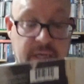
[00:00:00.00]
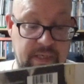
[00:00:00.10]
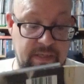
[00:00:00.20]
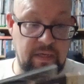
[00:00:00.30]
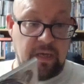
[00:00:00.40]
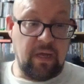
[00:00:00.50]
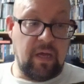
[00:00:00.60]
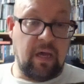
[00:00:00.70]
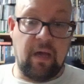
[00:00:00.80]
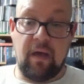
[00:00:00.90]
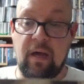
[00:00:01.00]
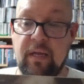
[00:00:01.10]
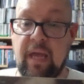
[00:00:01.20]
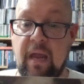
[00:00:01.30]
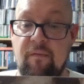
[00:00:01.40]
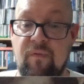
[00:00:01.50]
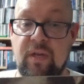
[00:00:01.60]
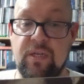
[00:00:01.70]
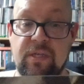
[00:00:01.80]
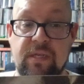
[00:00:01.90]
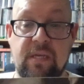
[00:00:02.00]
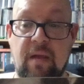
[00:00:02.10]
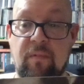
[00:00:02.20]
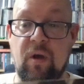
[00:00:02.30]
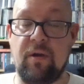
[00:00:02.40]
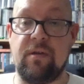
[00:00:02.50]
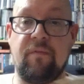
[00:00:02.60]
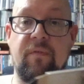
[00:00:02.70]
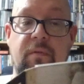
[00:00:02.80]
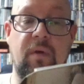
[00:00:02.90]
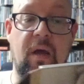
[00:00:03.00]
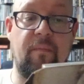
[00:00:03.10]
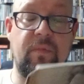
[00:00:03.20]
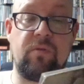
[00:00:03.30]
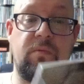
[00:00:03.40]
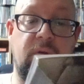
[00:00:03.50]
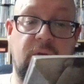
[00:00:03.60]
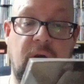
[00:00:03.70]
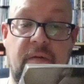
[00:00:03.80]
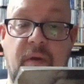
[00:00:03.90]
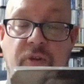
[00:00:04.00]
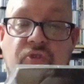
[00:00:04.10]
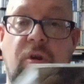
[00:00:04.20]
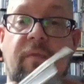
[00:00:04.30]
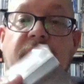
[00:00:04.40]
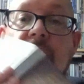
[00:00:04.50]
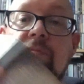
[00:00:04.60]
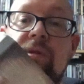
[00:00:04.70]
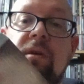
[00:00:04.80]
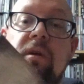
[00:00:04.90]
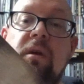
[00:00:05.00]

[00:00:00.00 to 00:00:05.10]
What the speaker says: is. And again, it features the same kind of like trifold